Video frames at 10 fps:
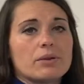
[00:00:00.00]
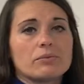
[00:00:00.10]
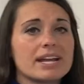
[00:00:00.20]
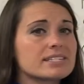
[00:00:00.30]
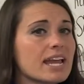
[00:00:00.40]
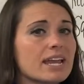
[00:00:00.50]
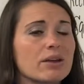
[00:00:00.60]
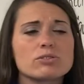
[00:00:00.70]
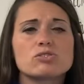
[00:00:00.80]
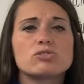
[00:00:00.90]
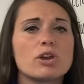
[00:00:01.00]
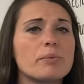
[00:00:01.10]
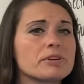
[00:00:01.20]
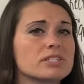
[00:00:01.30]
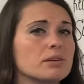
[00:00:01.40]
rectangle is
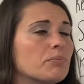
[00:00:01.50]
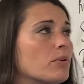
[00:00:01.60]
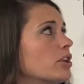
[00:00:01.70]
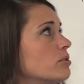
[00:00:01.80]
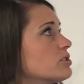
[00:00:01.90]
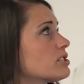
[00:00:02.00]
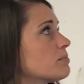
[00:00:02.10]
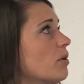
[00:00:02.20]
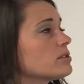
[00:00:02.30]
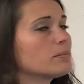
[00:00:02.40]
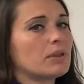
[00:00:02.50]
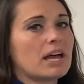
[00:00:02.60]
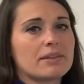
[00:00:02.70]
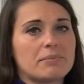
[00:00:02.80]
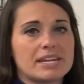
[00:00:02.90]
super simple. You just
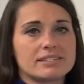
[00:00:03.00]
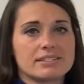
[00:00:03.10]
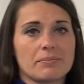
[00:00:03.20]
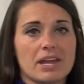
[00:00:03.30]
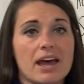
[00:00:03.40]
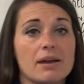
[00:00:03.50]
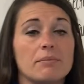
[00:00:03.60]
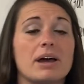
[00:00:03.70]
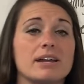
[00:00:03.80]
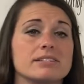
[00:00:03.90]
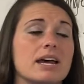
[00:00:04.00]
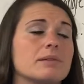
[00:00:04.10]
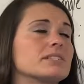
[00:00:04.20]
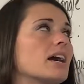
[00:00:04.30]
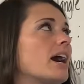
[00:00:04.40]
multiply the base
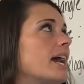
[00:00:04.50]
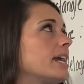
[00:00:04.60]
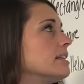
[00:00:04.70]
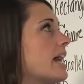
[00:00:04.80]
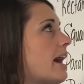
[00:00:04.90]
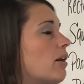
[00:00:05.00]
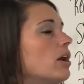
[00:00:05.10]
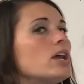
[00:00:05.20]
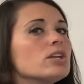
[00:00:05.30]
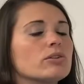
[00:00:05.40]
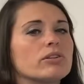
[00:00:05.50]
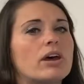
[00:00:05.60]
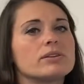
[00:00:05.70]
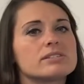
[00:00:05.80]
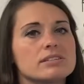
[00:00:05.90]
times the height. Now, you'll
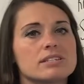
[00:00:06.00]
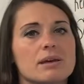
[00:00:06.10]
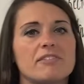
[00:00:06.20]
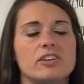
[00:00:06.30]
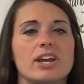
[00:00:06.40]
notice in some of your